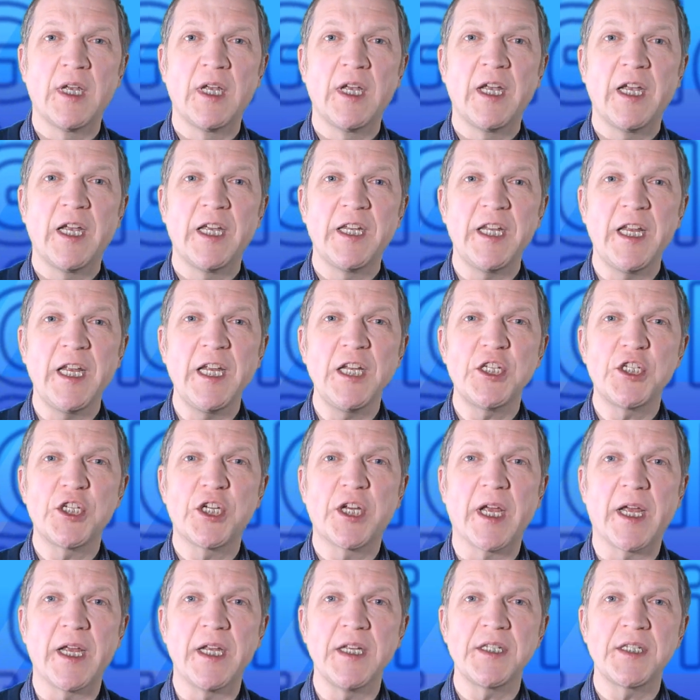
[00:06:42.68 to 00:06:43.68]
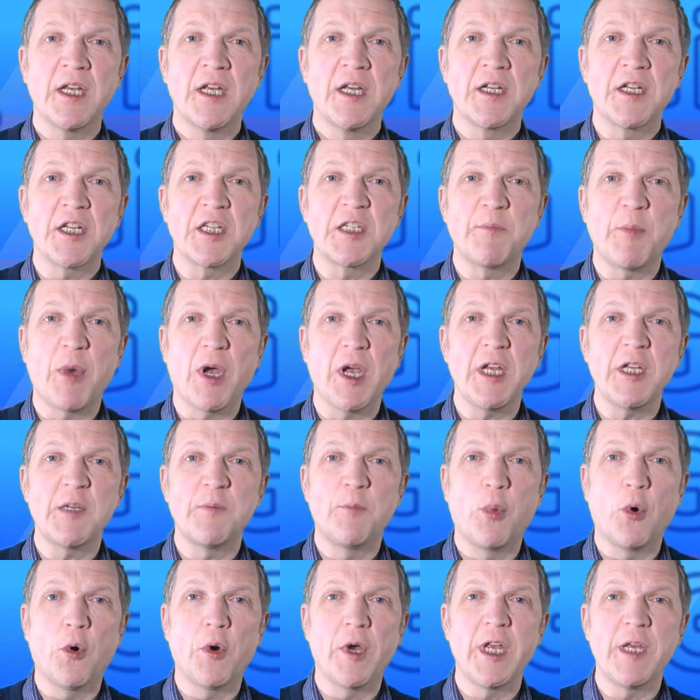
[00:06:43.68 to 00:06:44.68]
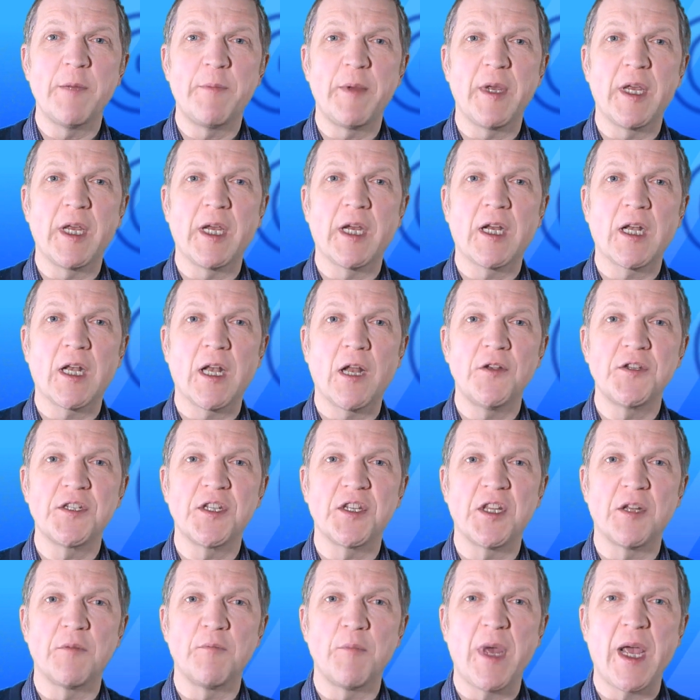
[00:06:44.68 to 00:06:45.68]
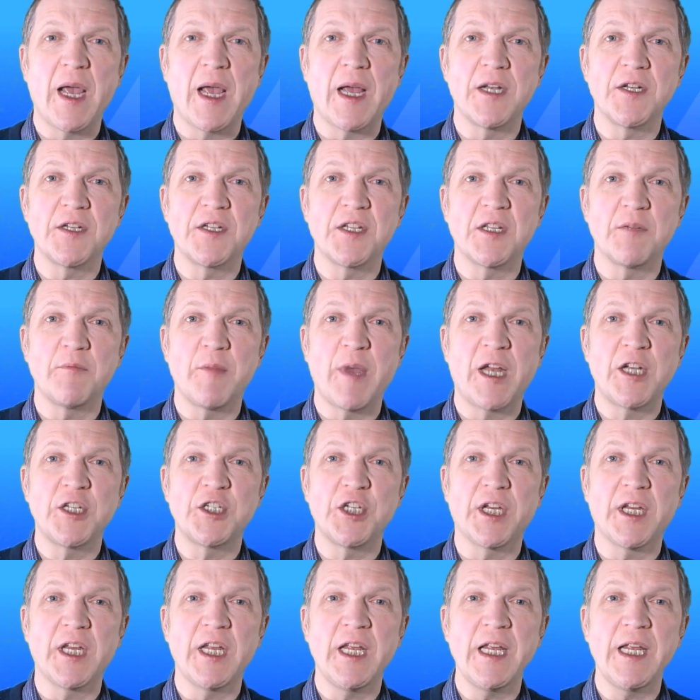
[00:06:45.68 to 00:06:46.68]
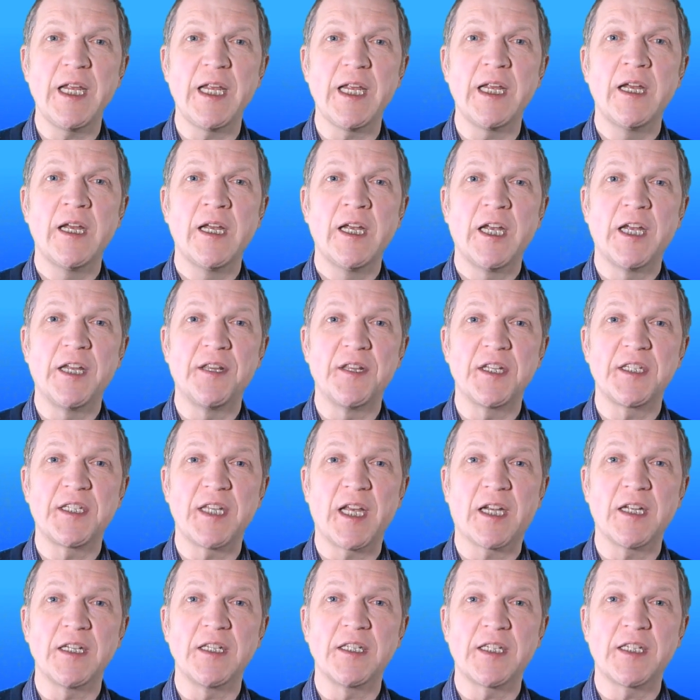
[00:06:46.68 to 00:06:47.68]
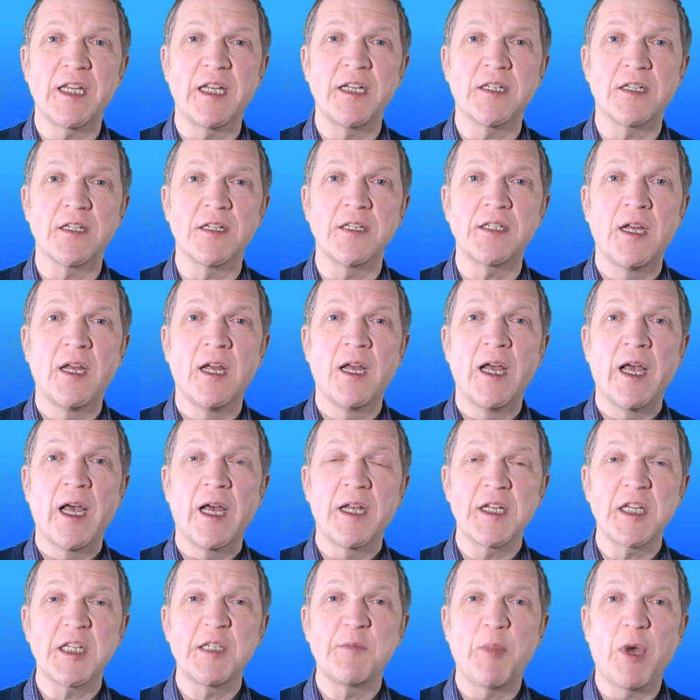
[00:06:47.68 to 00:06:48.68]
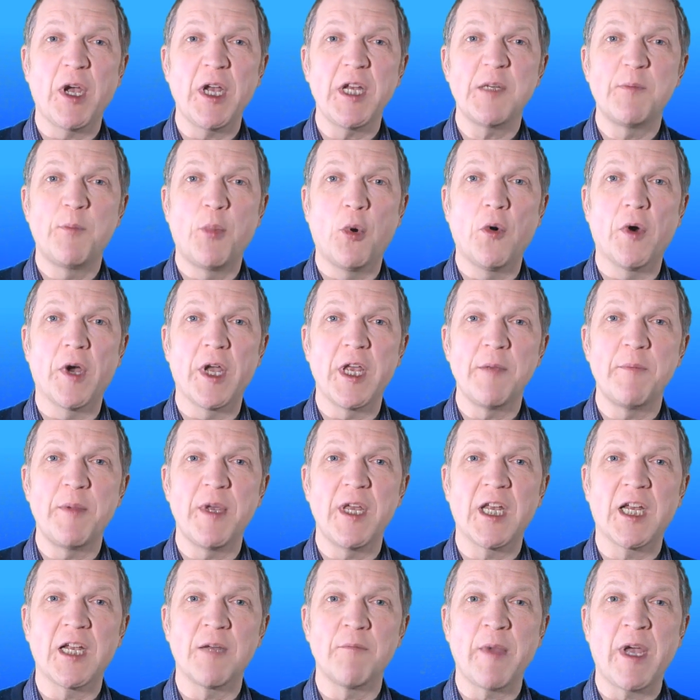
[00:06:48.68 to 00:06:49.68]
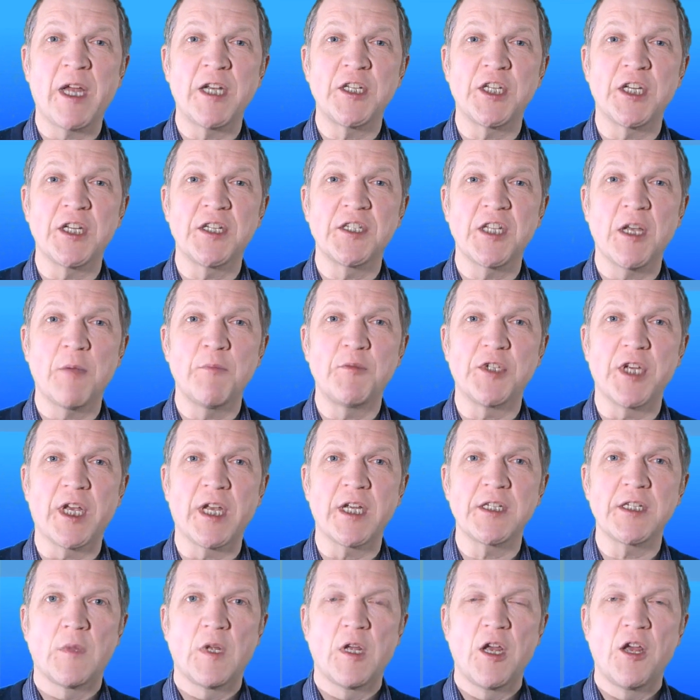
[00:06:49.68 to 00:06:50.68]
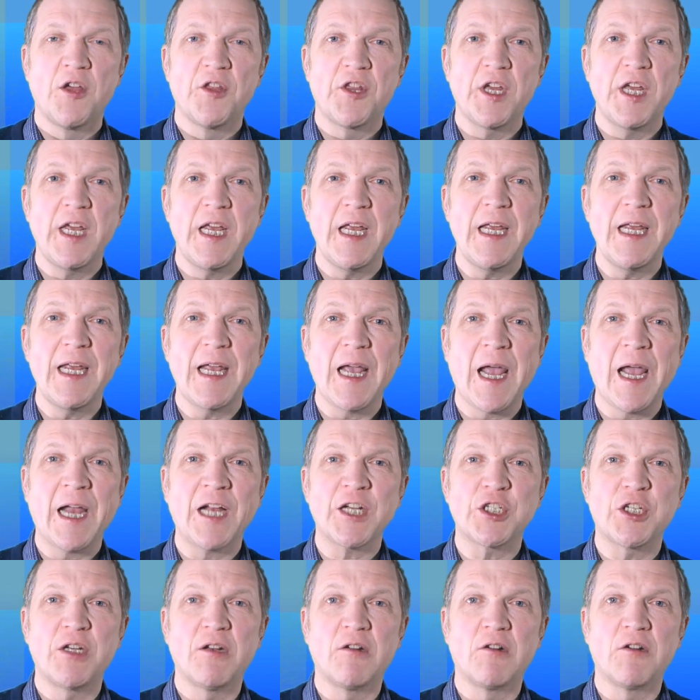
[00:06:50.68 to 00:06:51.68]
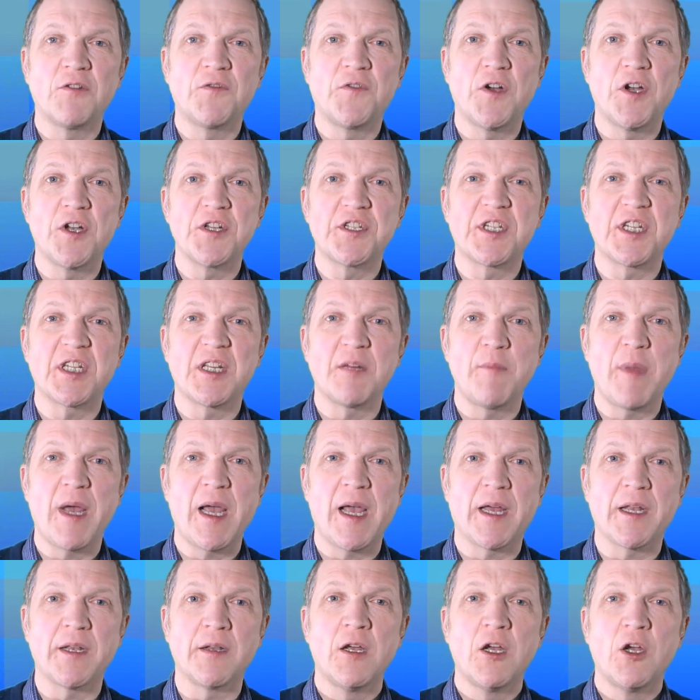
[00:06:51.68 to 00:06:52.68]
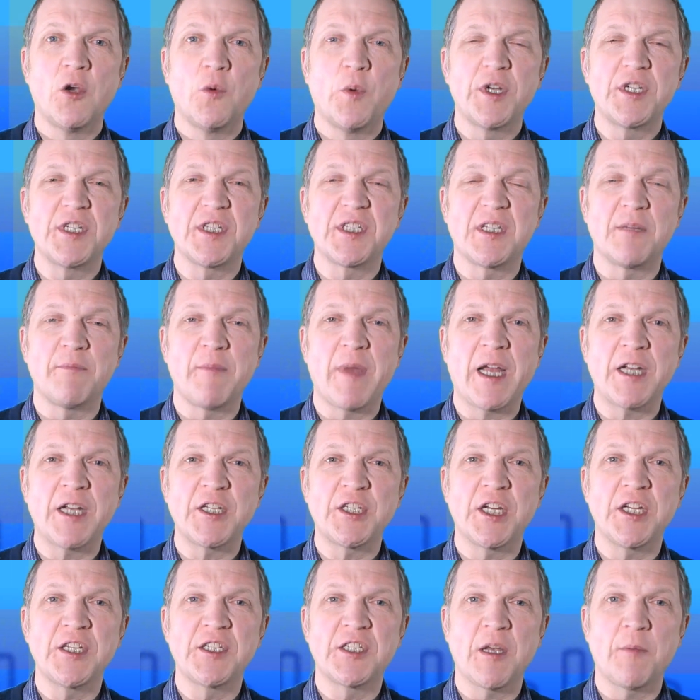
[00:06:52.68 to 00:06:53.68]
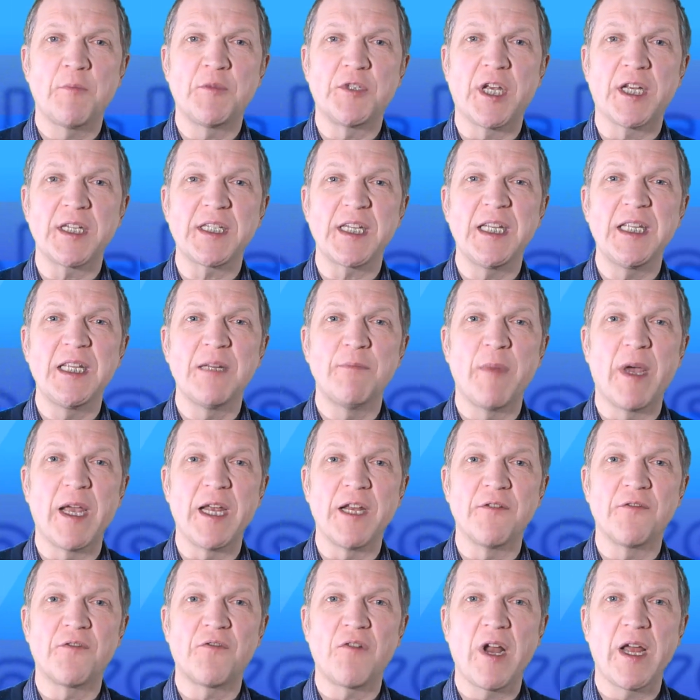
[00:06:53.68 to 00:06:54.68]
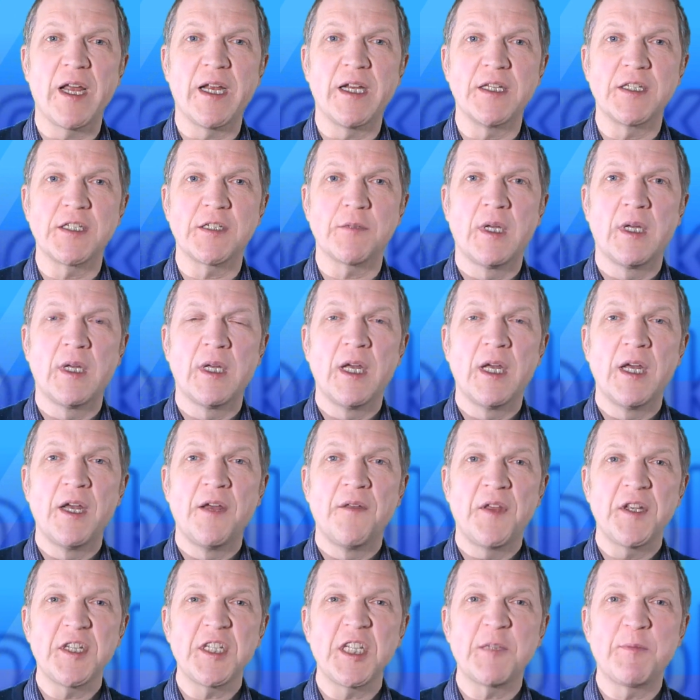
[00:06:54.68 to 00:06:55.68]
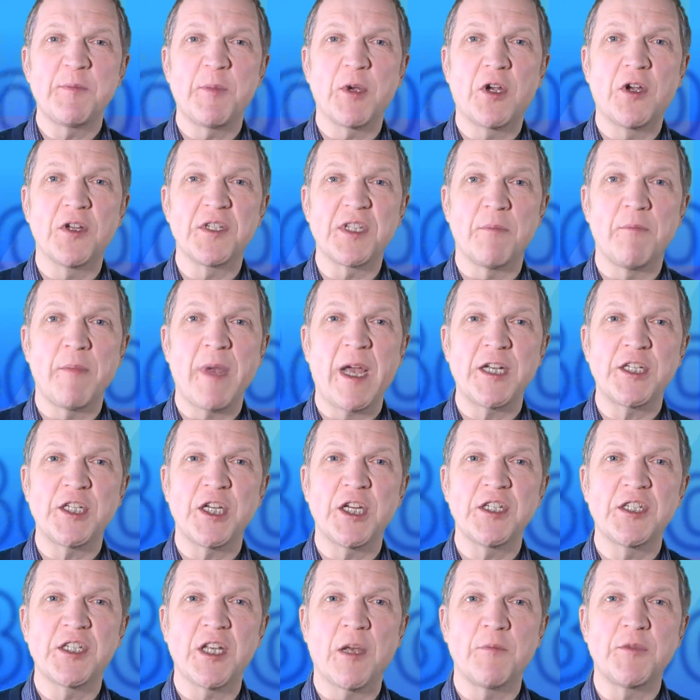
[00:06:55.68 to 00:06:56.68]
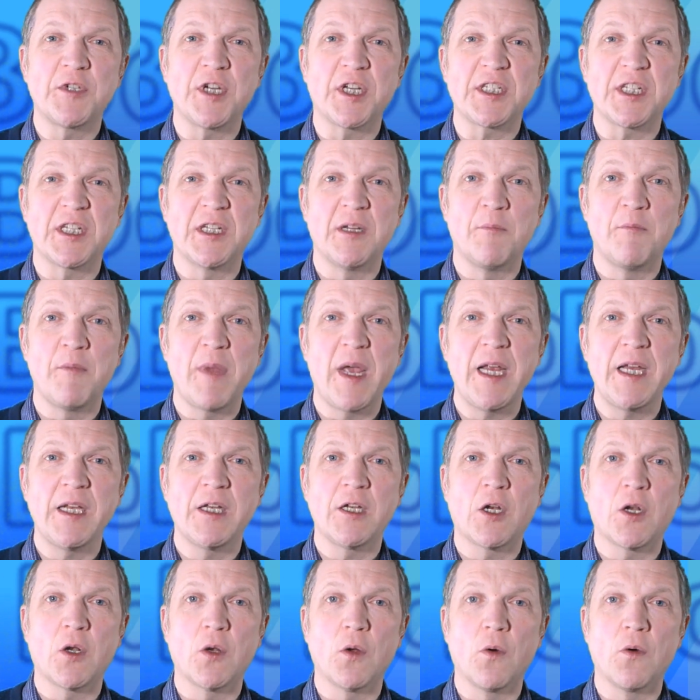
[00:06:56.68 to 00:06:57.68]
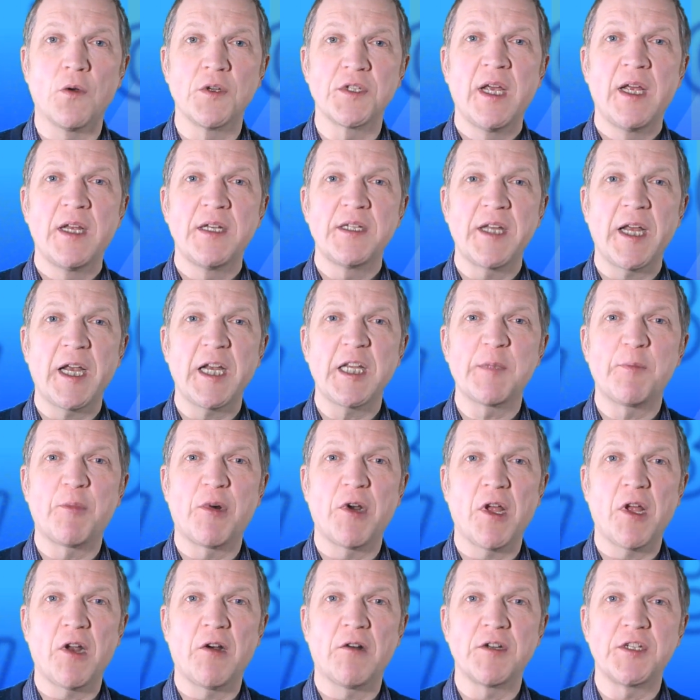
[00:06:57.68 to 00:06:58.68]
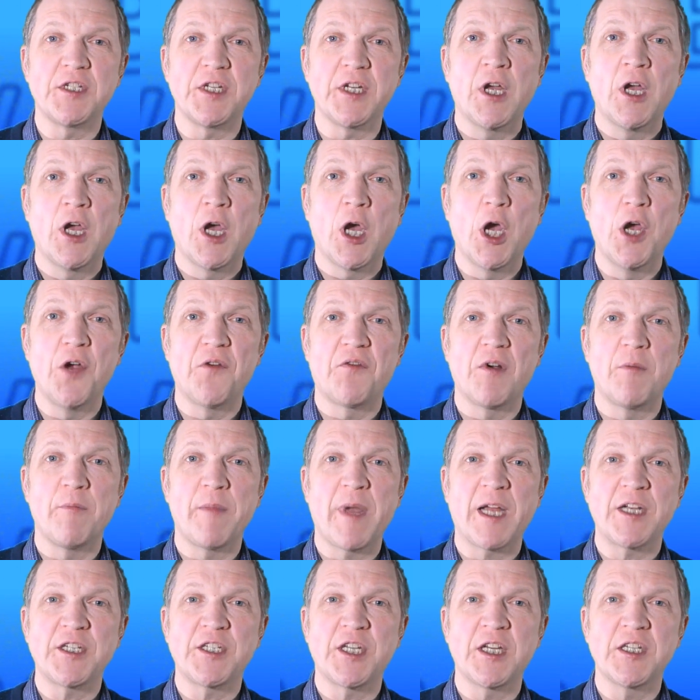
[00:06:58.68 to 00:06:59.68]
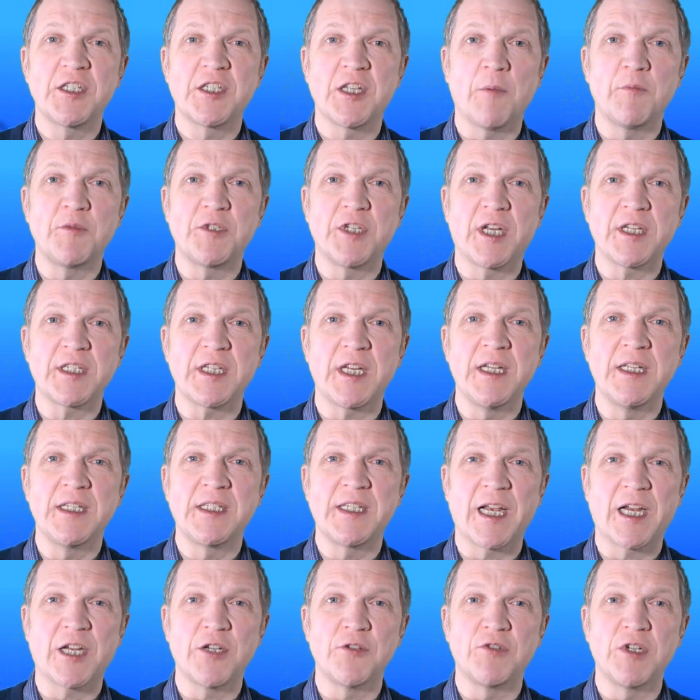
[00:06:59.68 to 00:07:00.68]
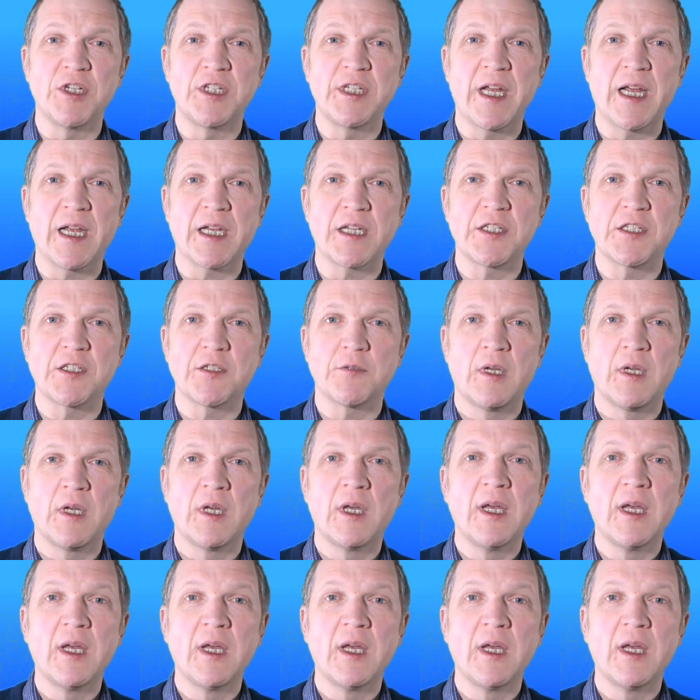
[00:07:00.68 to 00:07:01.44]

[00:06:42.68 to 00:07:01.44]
In each case, despite boy being closer than man to the matching he in the second sentence, and despite boy being a matching subject, the he actually refers to the man, which is the matching subject in the main phrase. This is because a matching subject in a main clause takes priority over a matching subject in secondary text.